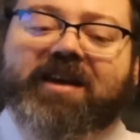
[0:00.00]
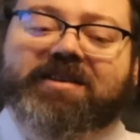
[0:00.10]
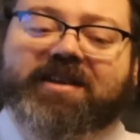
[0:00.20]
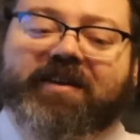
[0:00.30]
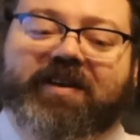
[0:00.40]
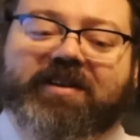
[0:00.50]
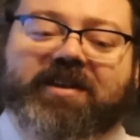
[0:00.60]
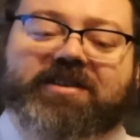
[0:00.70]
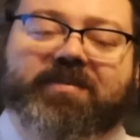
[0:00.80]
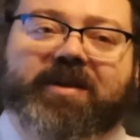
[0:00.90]
Say
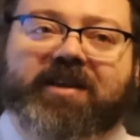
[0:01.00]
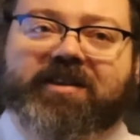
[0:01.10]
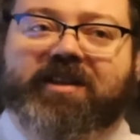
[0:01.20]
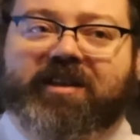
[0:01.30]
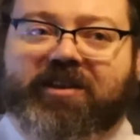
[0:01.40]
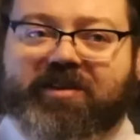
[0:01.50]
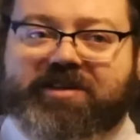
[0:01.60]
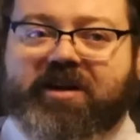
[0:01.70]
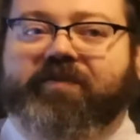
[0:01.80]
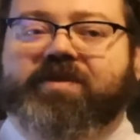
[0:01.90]
it's something you can
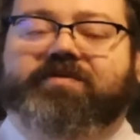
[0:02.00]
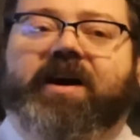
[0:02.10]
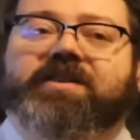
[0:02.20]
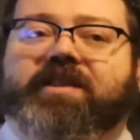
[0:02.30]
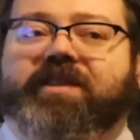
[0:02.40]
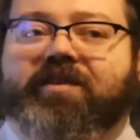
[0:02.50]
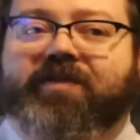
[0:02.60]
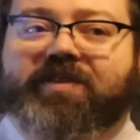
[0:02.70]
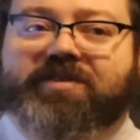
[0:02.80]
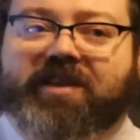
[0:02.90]
tell if it's right as a theory,
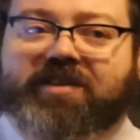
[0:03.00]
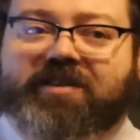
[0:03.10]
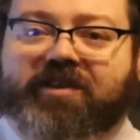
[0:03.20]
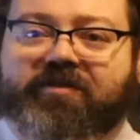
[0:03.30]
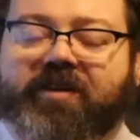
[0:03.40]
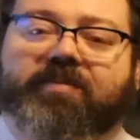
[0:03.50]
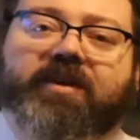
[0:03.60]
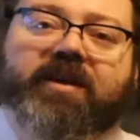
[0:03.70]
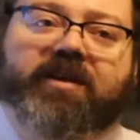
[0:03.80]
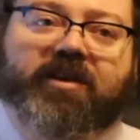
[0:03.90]
if it's
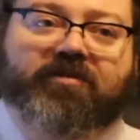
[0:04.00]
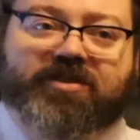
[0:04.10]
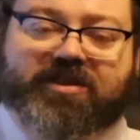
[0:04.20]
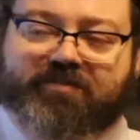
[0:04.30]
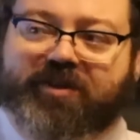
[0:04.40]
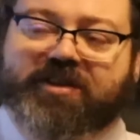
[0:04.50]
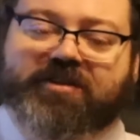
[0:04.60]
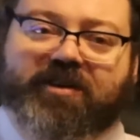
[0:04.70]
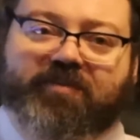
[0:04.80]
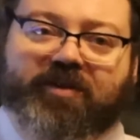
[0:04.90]
incredibly
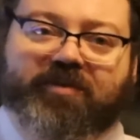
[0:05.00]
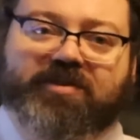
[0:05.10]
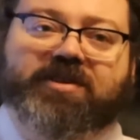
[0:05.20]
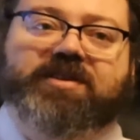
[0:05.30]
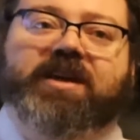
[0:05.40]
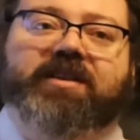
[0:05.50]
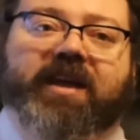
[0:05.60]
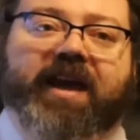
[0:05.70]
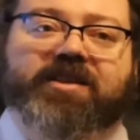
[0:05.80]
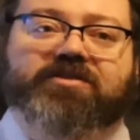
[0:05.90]
simplistic when you want to see it.
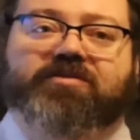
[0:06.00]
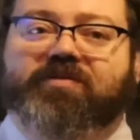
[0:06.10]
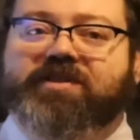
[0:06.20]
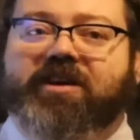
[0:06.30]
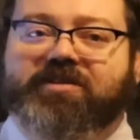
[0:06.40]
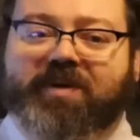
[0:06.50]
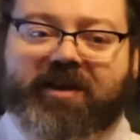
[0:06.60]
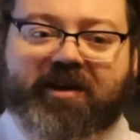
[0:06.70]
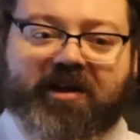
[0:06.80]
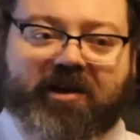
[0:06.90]
The answer turns out to
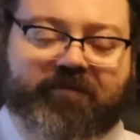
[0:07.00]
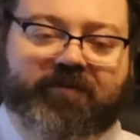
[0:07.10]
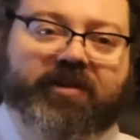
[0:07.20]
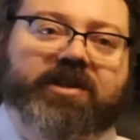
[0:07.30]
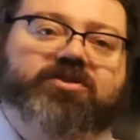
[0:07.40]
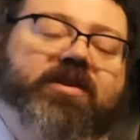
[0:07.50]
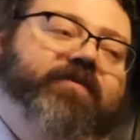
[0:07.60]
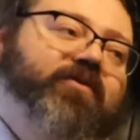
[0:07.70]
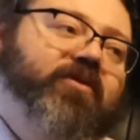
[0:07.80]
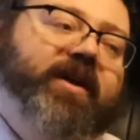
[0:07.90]
be really
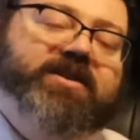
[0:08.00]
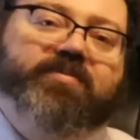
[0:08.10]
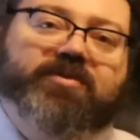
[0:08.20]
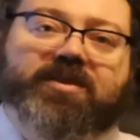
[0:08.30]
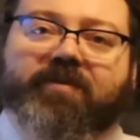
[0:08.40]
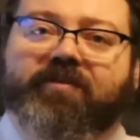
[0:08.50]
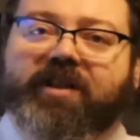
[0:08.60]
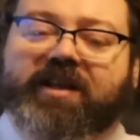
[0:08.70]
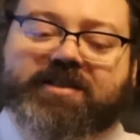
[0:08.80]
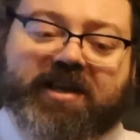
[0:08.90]
straightforward as opposed to something
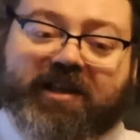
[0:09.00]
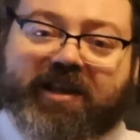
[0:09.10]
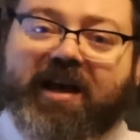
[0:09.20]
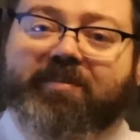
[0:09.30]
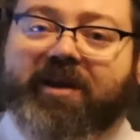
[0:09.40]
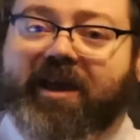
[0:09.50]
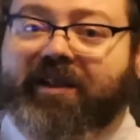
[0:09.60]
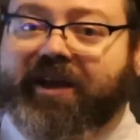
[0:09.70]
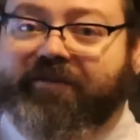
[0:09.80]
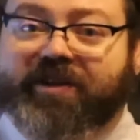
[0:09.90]
really insanely complicated
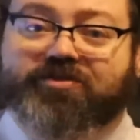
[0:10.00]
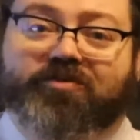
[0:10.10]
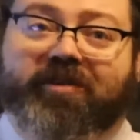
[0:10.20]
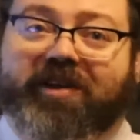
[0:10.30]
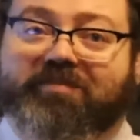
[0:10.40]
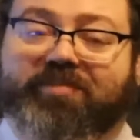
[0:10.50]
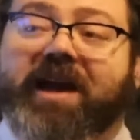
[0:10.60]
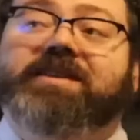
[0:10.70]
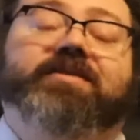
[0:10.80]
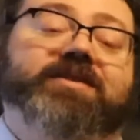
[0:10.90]
like retrograde
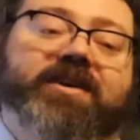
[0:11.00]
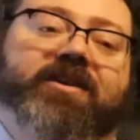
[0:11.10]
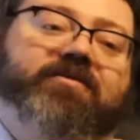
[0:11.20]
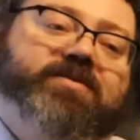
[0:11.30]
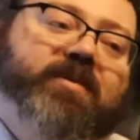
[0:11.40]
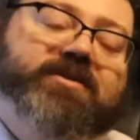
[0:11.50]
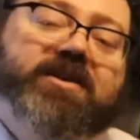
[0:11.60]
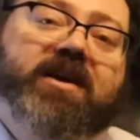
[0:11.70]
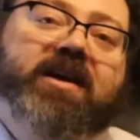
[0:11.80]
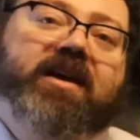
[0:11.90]
planetary cycles was.
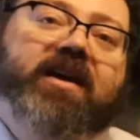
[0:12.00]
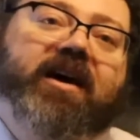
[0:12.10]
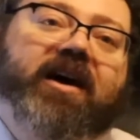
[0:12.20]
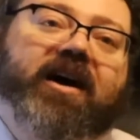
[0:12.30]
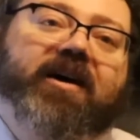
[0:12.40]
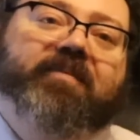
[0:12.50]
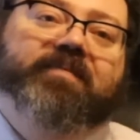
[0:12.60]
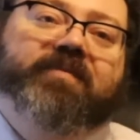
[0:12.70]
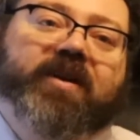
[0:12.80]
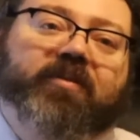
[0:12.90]

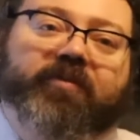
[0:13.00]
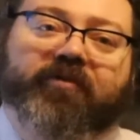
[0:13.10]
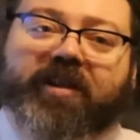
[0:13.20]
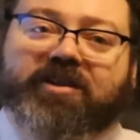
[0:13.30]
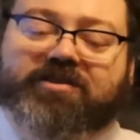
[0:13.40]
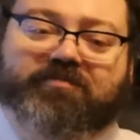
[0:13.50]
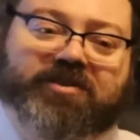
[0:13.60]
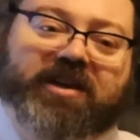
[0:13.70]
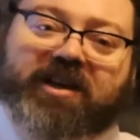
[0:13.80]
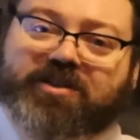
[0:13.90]
Before they just
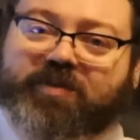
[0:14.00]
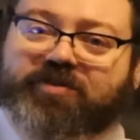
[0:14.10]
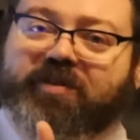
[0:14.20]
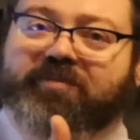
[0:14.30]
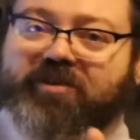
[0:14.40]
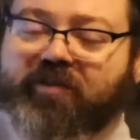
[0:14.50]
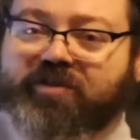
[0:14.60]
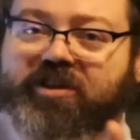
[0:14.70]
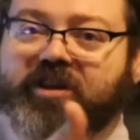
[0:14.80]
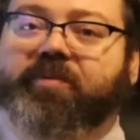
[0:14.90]
decided to switch over
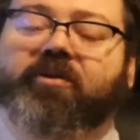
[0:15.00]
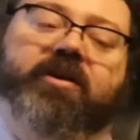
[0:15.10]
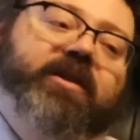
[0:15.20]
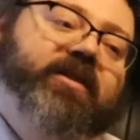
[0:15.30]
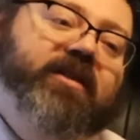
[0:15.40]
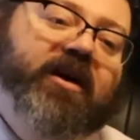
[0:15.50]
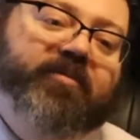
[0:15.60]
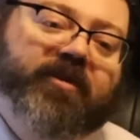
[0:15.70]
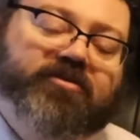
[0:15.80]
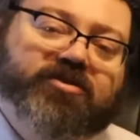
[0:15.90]
to the Copernican
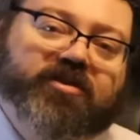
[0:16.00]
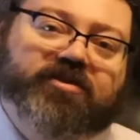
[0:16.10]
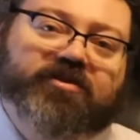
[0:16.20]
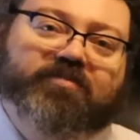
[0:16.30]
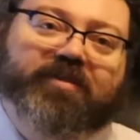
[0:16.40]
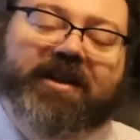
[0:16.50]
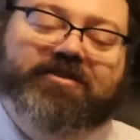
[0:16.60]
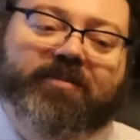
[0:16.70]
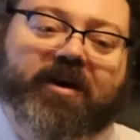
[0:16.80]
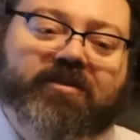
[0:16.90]
approach to
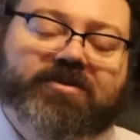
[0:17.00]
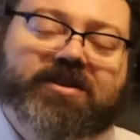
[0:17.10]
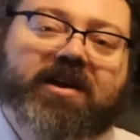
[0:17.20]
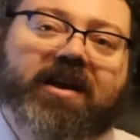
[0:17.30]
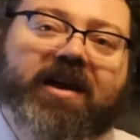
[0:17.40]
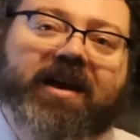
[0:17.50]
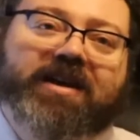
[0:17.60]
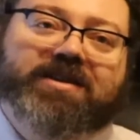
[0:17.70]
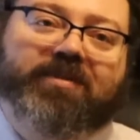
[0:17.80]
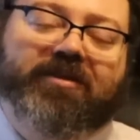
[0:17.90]
planetary models.
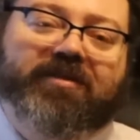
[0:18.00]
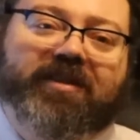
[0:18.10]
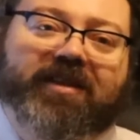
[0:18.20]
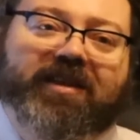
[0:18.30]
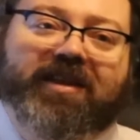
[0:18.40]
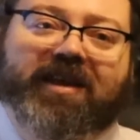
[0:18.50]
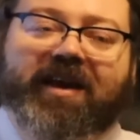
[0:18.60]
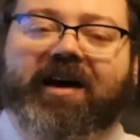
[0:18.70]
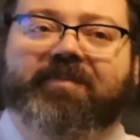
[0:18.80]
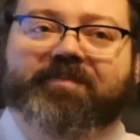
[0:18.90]
I said, well,
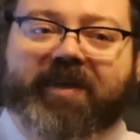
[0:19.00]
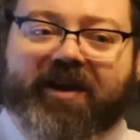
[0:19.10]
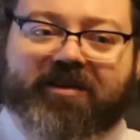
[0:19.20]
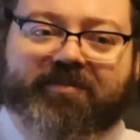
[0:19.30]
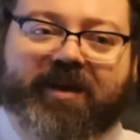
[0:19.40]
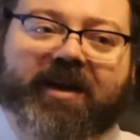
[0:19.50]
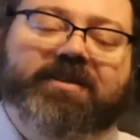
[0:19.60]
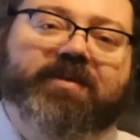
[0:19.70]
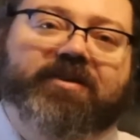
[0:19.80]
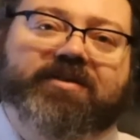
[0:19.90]
yeah, that could be
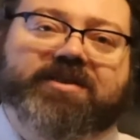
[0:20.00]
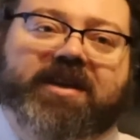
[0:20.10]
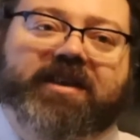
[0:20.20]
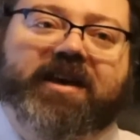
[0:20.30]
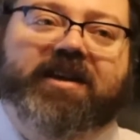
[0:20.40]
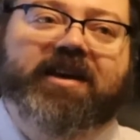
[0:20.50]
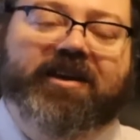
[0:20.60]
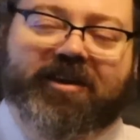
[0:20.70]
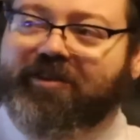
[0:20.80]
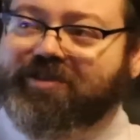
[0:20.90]
it. We could say that
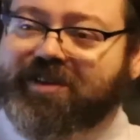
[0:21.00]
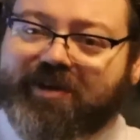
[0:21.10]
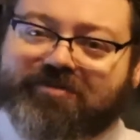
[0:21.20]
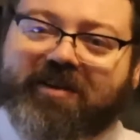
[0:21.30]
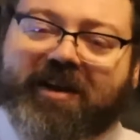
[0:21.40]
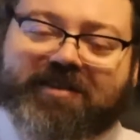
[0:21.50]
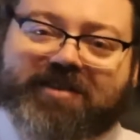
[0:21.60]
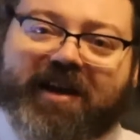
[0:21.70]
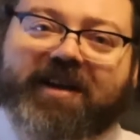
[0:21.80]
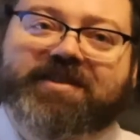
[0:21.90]
something's right in
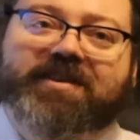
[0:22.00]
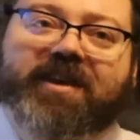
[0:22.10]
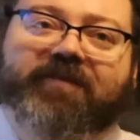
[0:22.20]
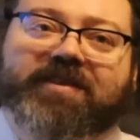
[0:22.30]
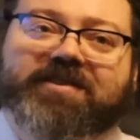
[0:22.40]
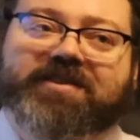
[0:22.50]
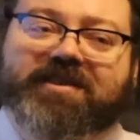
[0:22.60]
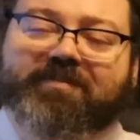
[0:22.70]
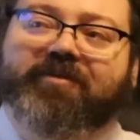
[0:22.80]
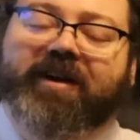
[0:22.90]
science if it's
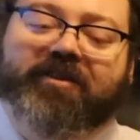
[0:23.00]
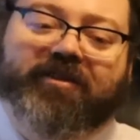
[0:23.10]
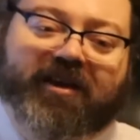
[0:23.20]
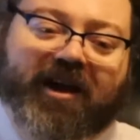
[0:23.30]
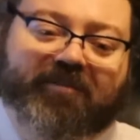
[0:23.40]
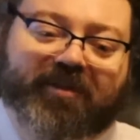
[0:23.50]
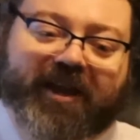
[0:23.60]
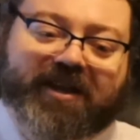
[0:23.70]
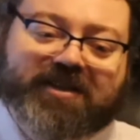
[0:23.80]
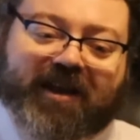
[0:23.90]
simple rather than
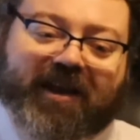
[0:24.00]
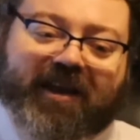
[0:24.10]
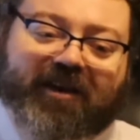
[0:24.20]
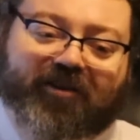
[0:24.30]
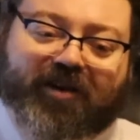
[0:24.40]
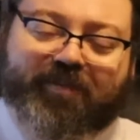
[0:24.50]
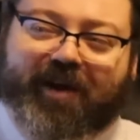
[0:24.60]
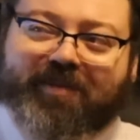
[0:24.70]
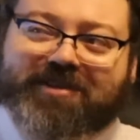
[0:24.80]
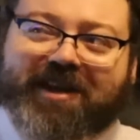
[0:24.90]
complex. Only
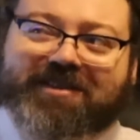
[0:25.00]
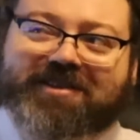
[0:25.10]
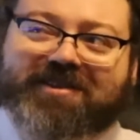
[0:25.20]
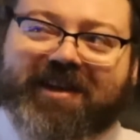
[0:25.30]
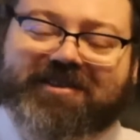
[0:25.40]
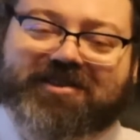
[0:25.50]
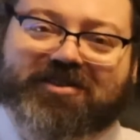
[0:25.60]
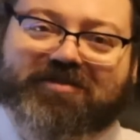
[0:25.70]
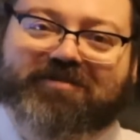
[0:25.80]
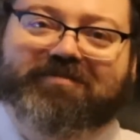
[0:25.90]
problem is that's